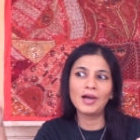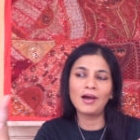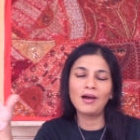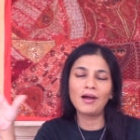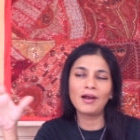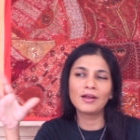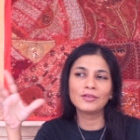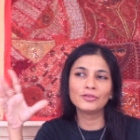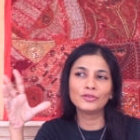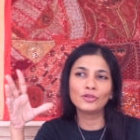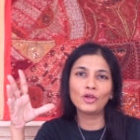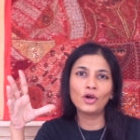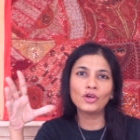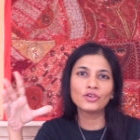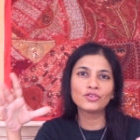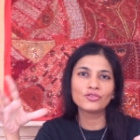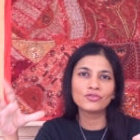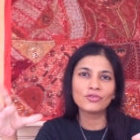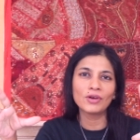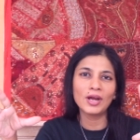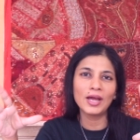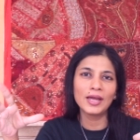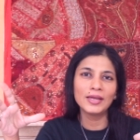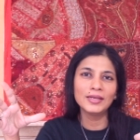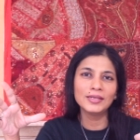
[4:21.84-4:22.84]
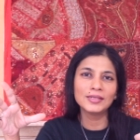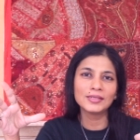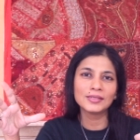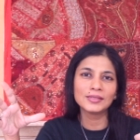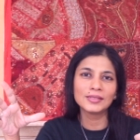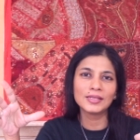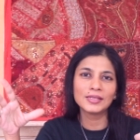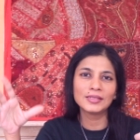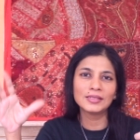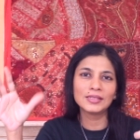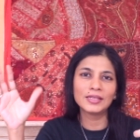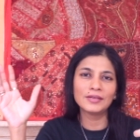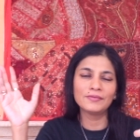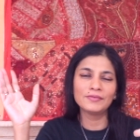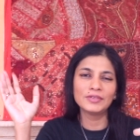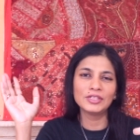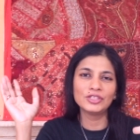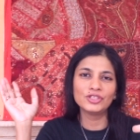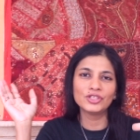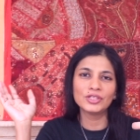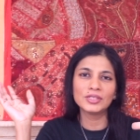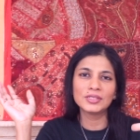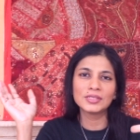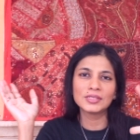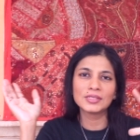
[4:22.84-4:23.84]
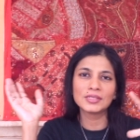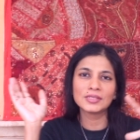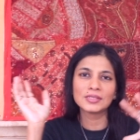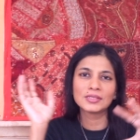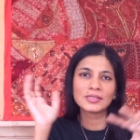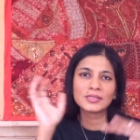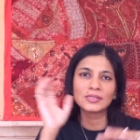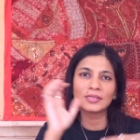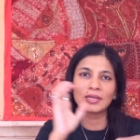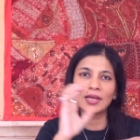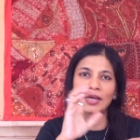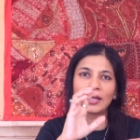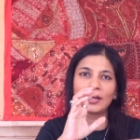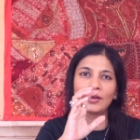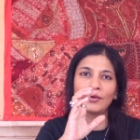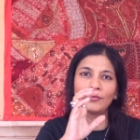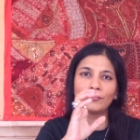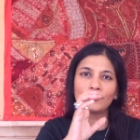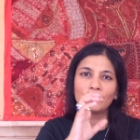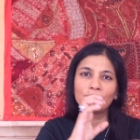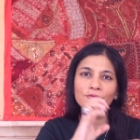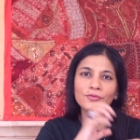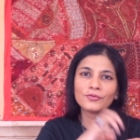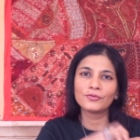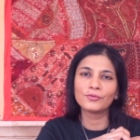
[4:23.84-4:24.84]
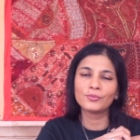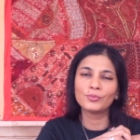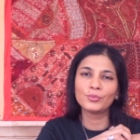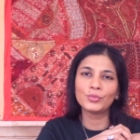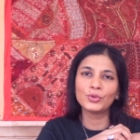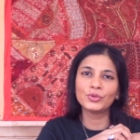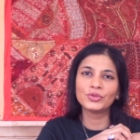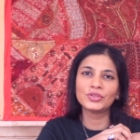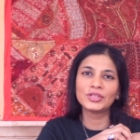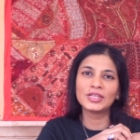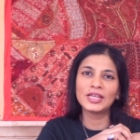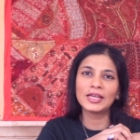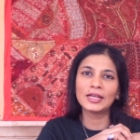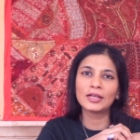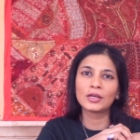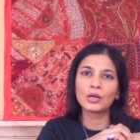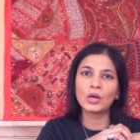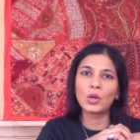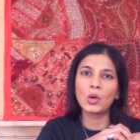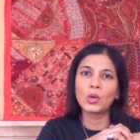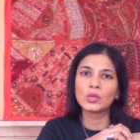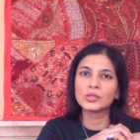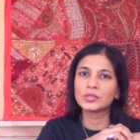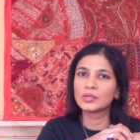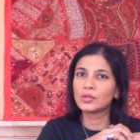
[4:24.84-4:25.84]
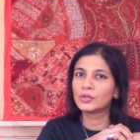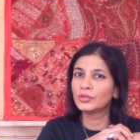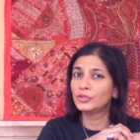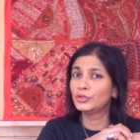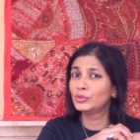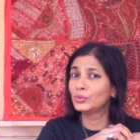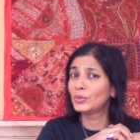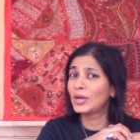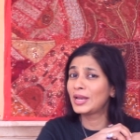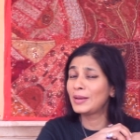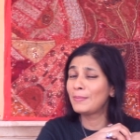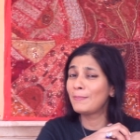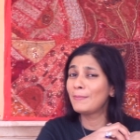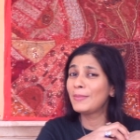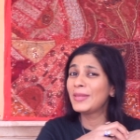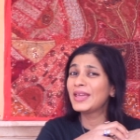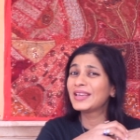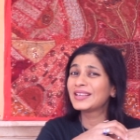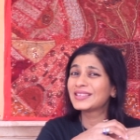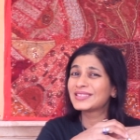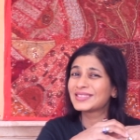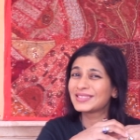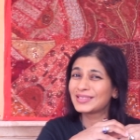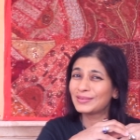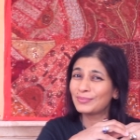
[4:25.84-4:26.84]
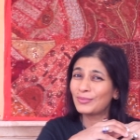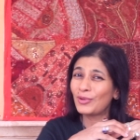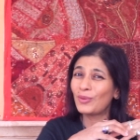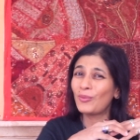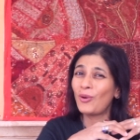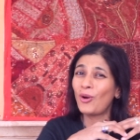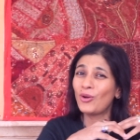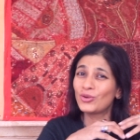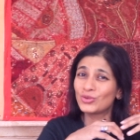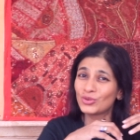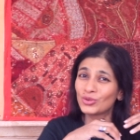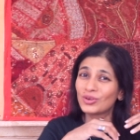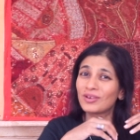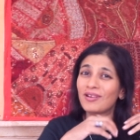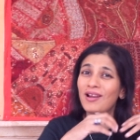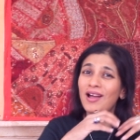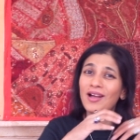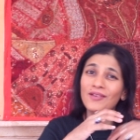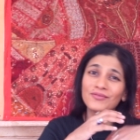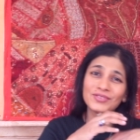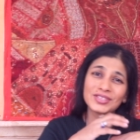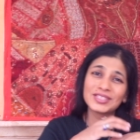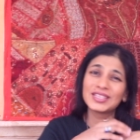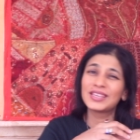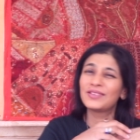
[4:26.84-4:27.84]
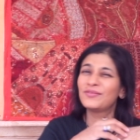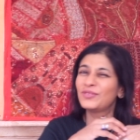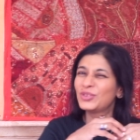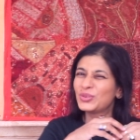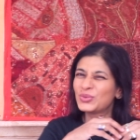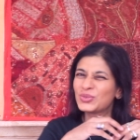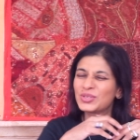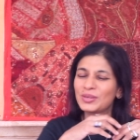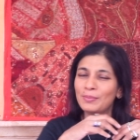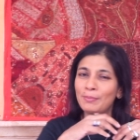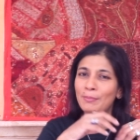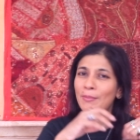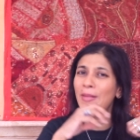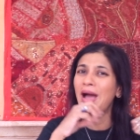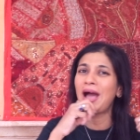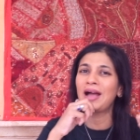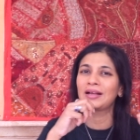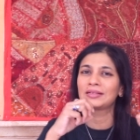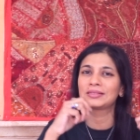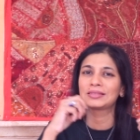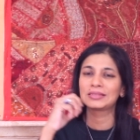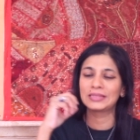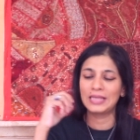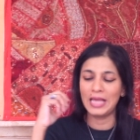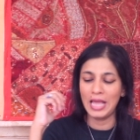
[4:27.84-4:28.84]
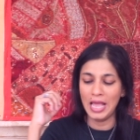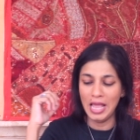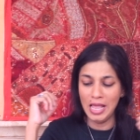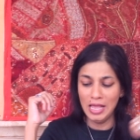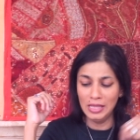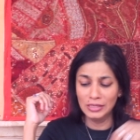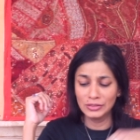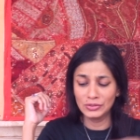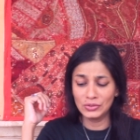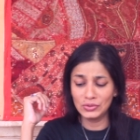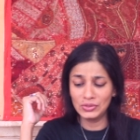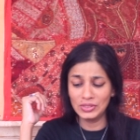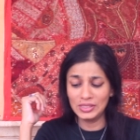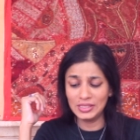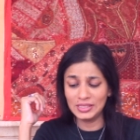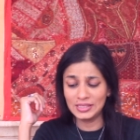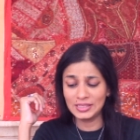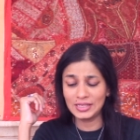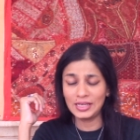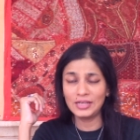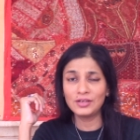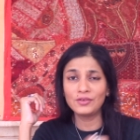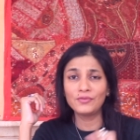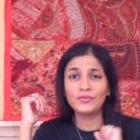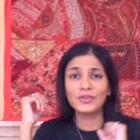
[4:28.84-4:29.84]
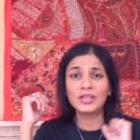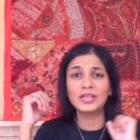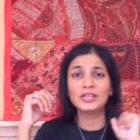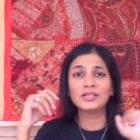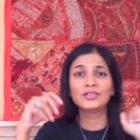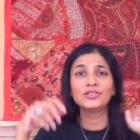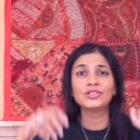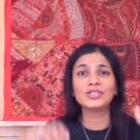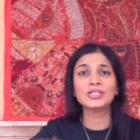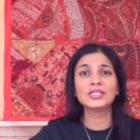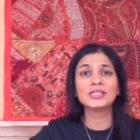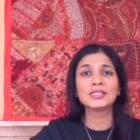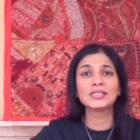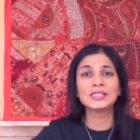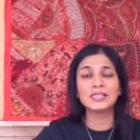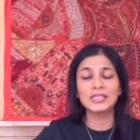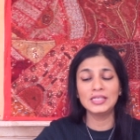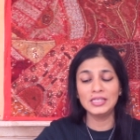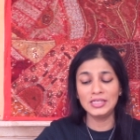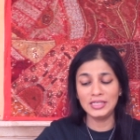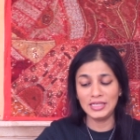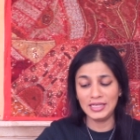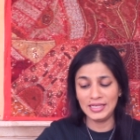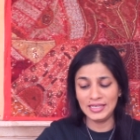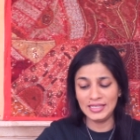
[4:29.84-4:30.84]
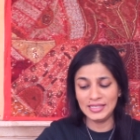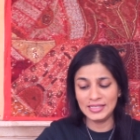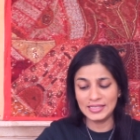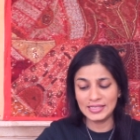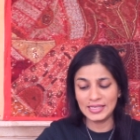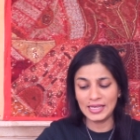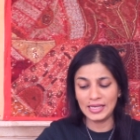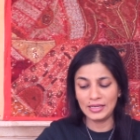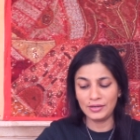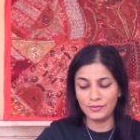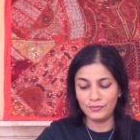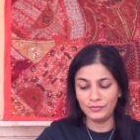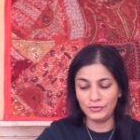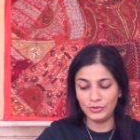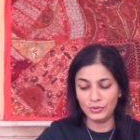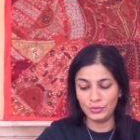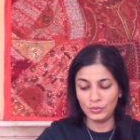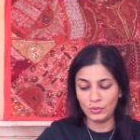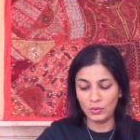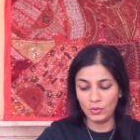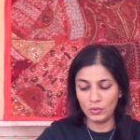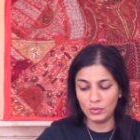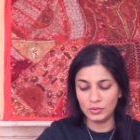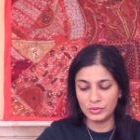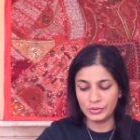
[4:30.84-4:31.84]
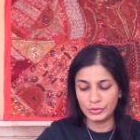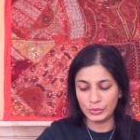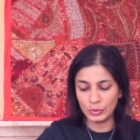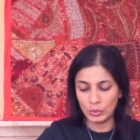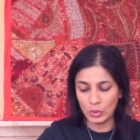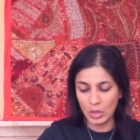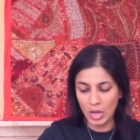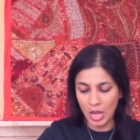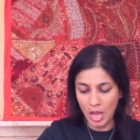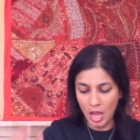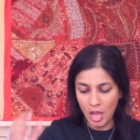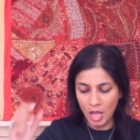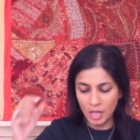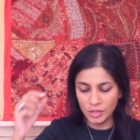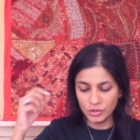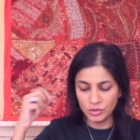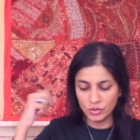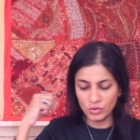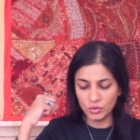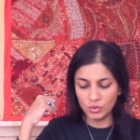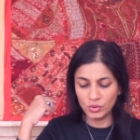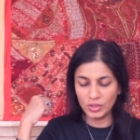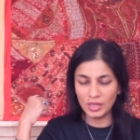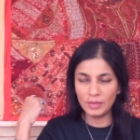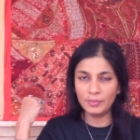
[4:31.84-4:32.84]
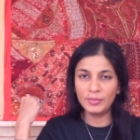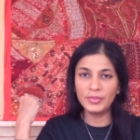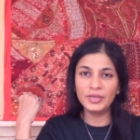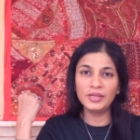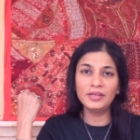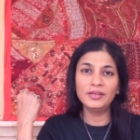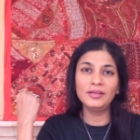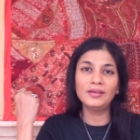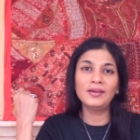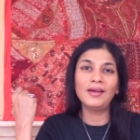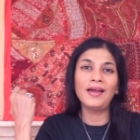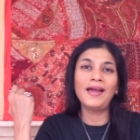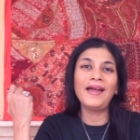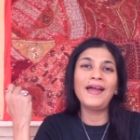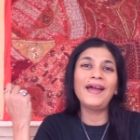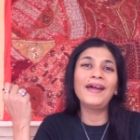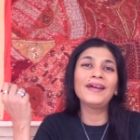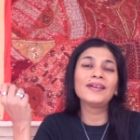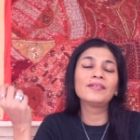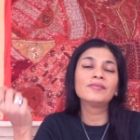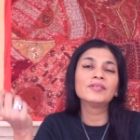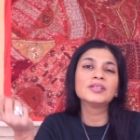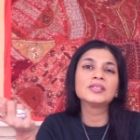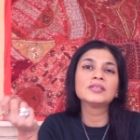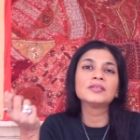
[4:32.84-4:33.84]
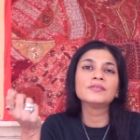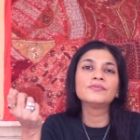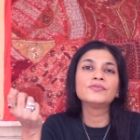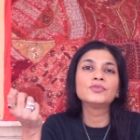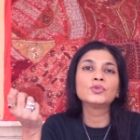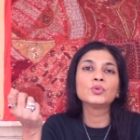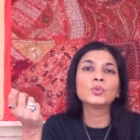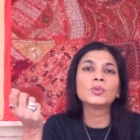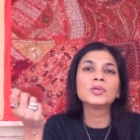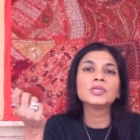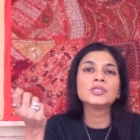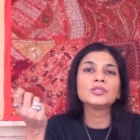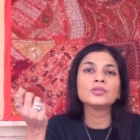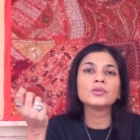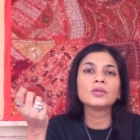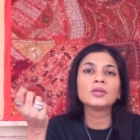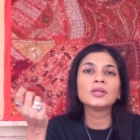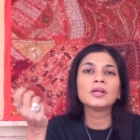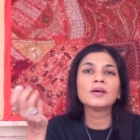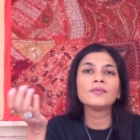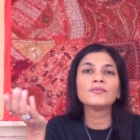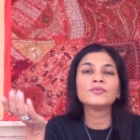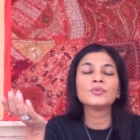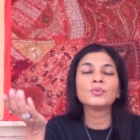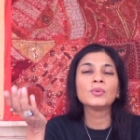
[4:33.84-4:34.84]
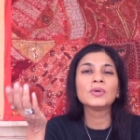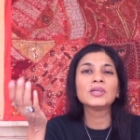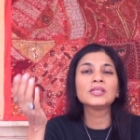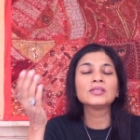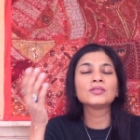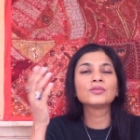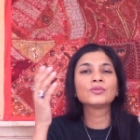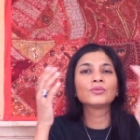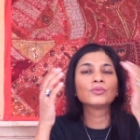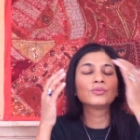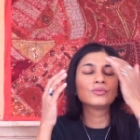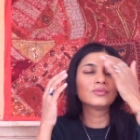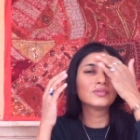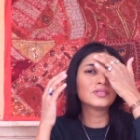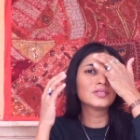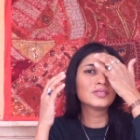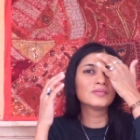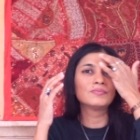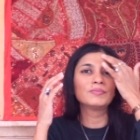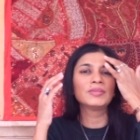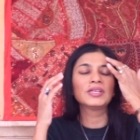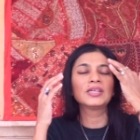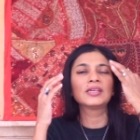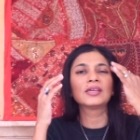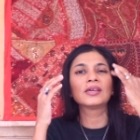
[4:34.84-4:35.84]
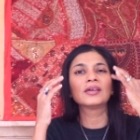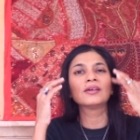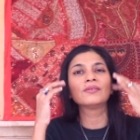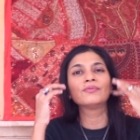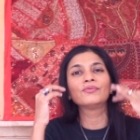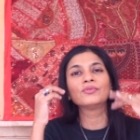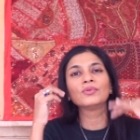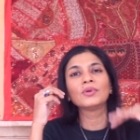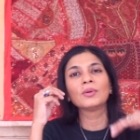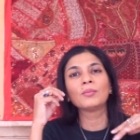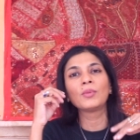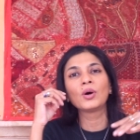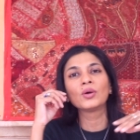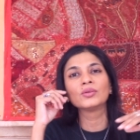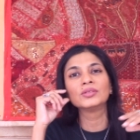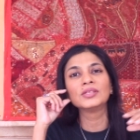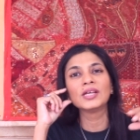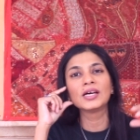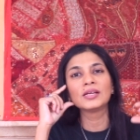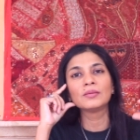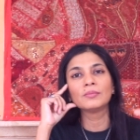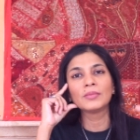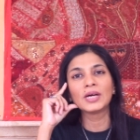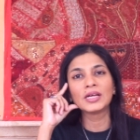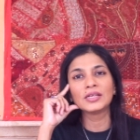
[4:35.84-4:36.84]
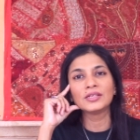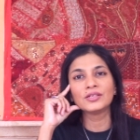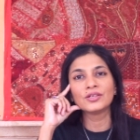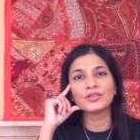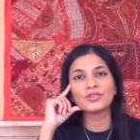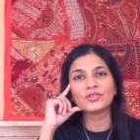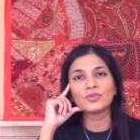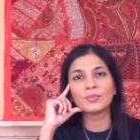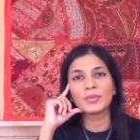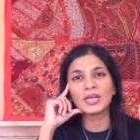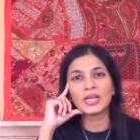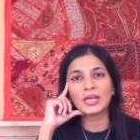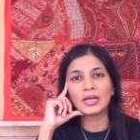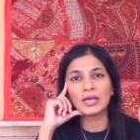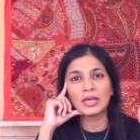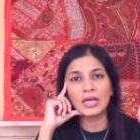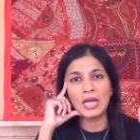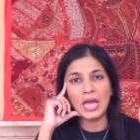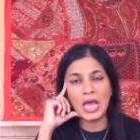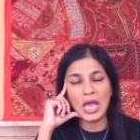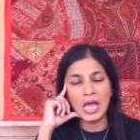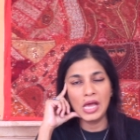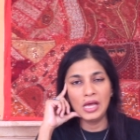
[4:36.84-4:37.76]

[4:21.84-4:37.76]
are not right, then they will just kind of put their claws on you and make some autographs, give you some marks. So this kind of energy is seen inside of you also. So you can be aggressive towards your loved ones. So just be careful about that, my dear Gemini,